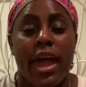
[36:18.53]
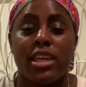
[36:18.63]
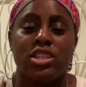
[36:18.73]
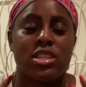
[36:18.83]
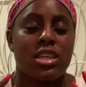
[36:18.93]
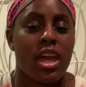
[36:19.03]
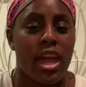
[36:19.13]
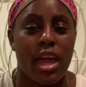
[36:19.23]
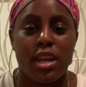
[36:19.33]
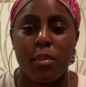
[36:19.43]
I just
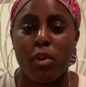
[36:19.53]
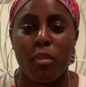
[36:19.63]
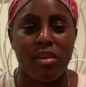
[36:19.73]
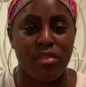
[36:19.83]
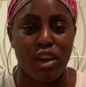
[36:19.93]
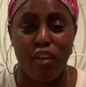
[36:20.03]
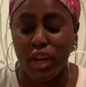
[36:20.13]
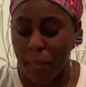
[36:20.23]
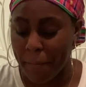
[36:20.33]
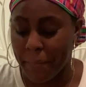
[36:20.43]
can't put my finger on
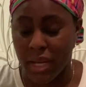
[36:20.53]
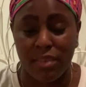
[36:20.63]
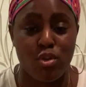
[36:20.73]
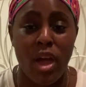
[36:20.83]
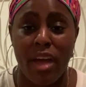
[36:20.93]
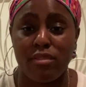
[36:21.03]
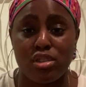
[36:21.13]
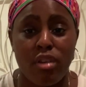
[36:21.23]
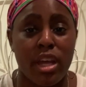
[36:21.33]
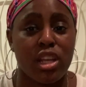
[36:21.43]
it. But if you haven't
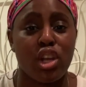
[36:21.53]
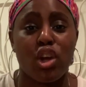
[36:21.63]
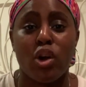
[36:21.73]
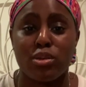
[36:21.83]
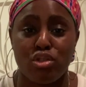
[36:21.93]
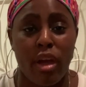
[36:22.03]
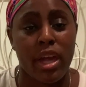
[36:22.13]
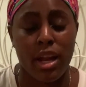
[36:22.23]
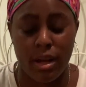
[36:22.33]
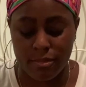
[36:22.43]
tried it, go try
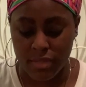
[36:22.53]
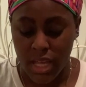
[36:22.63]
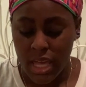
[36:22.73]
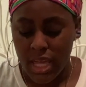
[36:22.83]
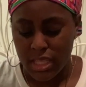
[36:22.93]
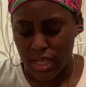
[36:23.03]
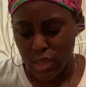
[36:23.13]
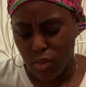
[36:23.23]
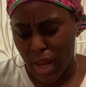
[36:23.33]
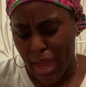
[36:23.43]
it out. The
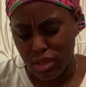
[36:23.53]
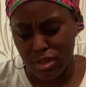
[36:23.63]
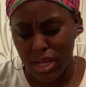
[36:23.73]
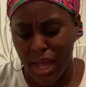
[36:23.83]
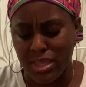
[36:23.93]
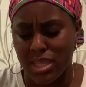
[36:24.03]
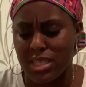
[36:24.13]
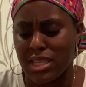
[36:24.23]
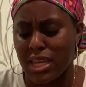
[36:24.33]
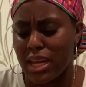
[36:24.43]
next one, I actually got
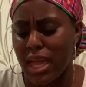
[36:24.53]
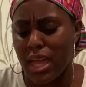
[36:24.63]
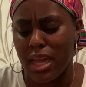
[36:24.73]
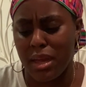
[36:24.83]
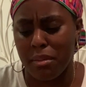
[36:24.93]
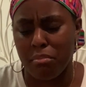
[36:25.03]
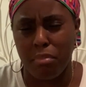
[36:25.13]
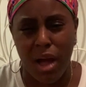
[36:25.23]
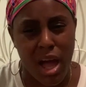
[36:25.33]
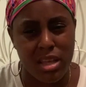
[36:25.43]
this in a
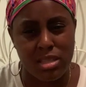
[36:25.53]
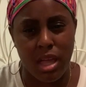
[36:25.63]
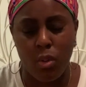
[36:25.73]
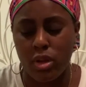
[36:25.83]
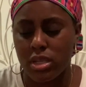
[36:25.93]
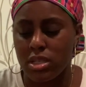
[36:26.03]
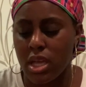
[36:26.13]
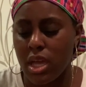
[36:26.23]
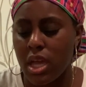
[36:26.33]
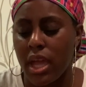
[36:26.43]
box, I want to
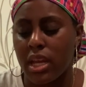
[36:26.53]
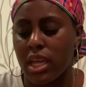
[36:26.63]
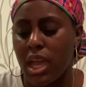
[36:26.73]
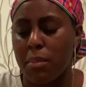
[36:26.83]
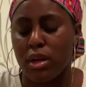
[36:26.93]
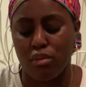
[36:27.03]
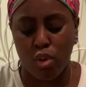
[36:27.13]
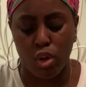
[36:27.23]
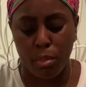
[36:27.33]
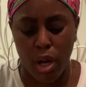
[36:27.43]
say, and it came in a
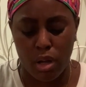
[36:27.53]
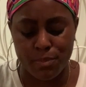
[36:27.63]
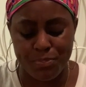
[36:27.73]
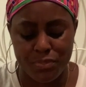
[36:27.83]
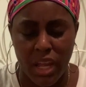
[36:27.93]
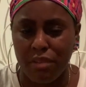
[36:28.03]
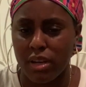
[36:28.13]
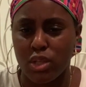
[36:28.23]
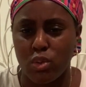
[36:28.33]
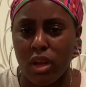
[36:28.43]
rollerball. I
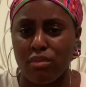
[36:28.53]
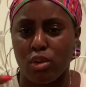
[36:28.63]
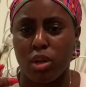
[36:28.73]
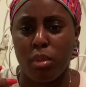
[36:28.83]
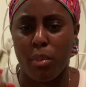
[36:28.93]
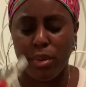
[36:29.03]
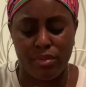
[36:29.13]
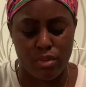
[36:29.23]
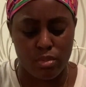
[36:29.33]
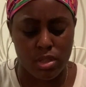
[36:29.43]
really do love rollerball
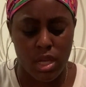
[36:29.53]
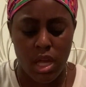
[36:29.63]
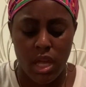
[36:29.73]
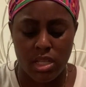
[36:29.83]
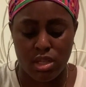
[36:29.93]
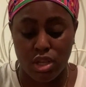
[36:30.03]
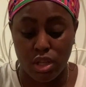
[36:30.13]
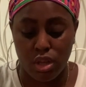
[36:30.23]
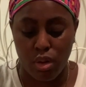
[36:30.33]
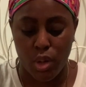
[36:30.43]
perfumes because it's good
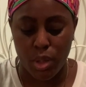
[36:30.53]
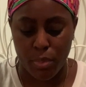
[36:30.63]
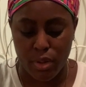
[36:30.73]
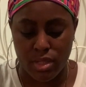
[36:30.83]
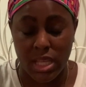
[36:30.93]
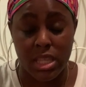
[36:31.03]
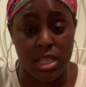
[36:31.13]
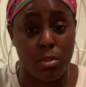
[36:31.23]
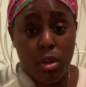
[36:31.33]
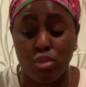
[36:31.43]
to throw in the purse. And this
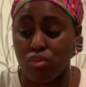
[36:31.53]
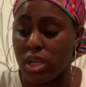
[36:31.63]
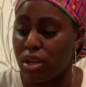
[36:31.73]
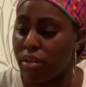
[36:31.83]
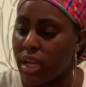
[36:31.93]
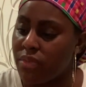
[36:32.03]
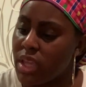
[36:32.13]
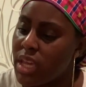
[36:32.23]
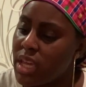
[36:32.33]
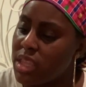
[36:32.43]
smells really great.
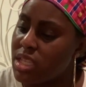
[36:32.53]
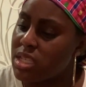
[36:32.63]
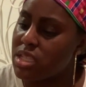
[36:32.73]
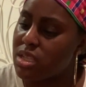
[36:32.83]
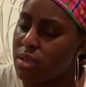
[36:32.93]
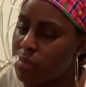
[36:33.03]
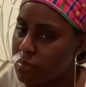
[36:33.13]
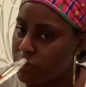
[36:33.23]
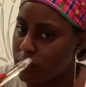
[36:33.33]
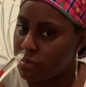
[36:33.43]
This is the
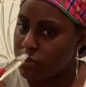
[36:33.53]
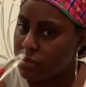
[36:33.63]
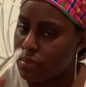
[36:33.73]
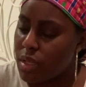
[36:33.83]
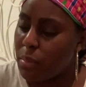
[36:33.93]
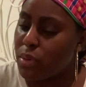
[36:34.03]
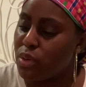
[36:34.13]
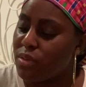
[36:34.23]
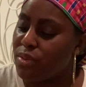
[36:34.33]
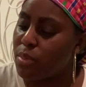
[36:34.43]

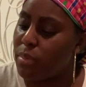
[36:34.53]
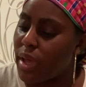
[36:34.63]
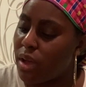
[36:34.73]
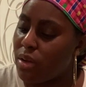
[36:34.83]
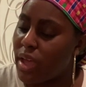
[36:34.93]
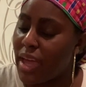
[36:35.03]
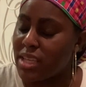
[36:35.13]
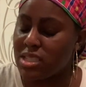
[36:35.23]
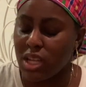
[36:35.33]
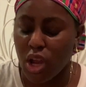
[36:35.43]
Beautiful Belle
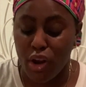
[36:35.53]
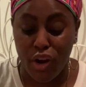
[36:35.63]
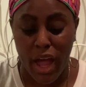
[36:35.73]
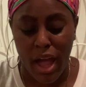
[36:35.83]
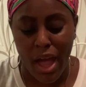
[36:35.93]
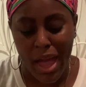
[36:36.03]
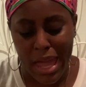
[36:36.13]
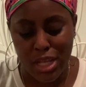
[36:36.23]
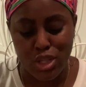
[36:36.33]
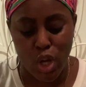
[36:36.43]
Estee Lauder.
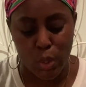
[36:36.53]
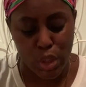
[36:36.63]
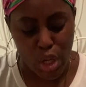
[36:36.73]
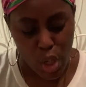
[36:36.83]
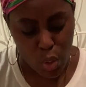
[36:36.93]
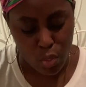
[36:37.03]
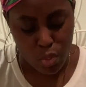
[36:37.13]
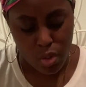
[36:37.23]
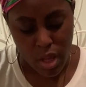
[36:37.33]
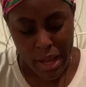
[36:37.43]
I don't know
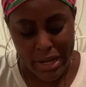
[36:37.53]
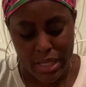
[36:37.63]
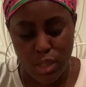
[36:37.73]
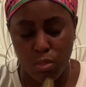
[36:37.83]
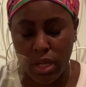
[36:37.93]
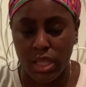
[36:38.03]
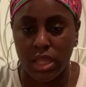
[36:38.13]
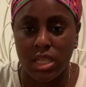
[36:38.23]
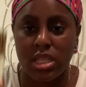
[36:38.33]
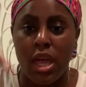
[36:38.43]
how to explain
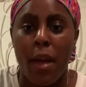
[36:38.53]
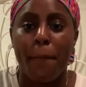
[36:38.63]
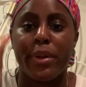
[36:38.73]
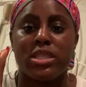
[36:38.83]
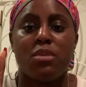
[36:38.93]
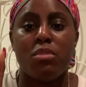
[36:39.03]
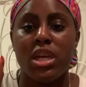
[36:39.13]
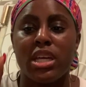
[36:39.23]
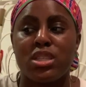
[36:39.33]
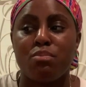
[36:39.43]
this, but to
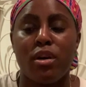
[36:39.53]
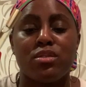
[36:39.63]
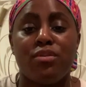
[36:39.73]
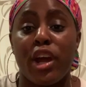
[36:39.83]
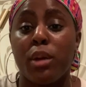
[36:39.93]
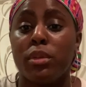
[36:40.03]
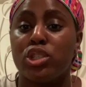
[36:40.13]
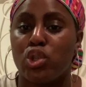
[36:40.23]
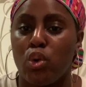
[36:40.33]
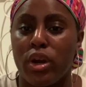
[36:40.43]
me, it smells very
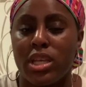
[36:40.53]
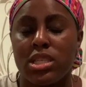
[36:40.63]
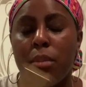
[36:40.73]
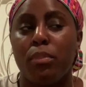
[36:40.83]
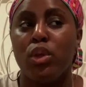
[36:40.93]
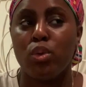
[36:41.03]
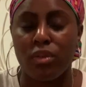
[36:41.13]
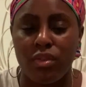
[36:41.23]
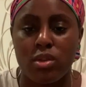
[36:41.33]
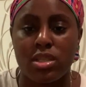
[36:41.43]
mature. It's a
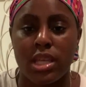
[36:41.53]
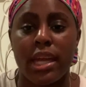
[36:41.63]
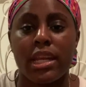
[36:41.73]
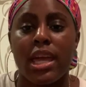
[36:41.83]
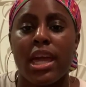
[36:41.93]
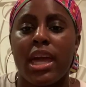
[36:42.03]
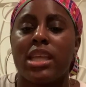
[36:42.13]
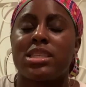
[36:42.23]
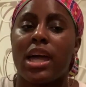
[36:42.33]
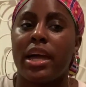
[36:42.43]
beautiful scent.
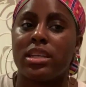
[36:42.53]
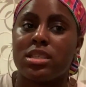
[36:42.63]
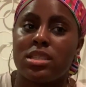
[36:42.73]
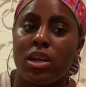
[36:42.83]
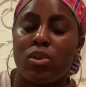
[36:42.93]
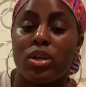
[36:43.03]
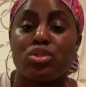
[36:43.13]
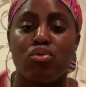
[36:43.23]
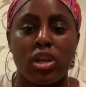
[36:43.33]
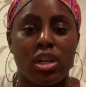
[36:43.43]
It's kind of subtle. It's
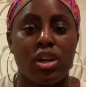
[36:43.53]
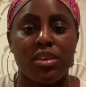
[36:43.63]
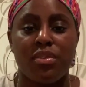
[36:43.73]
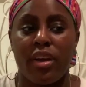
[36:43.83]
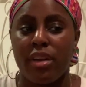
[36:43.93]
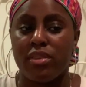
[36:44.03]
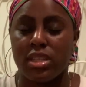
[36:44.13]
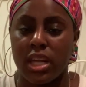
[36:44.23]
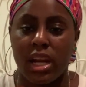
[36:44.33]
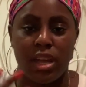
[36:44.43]
really good for every
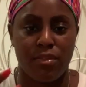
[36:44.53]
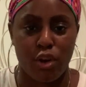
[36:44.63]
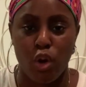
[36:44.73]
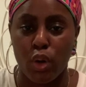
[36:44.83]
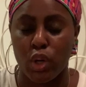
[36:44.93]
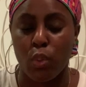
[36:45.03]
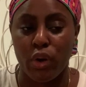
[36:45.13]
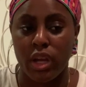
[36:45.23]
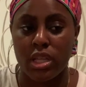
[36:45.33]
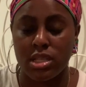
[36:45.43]
day, like for going to
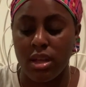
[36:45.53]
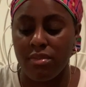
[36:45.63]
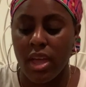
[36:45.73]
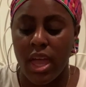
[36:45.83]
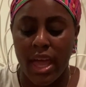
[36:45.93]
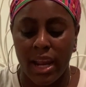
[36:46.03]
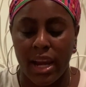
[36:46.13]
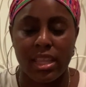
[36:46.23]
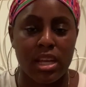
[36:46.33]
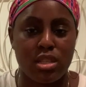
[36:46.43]
work and stuff. And I
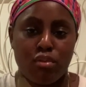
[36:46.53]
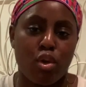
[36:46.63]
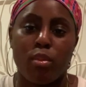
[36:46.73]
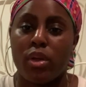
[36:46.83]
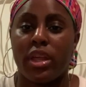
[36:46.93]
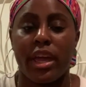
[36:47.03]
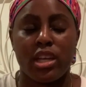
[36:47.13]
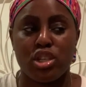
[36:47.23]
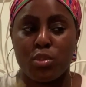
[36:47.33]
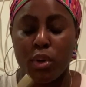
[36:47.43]
like that it's a rollerball that I
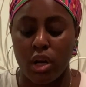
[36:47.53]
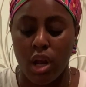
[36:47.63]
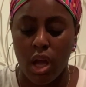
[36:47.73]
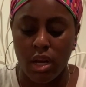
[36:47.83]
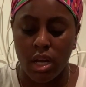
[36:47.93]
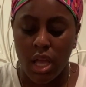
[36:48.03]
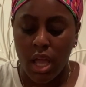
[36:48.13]
could just put it on.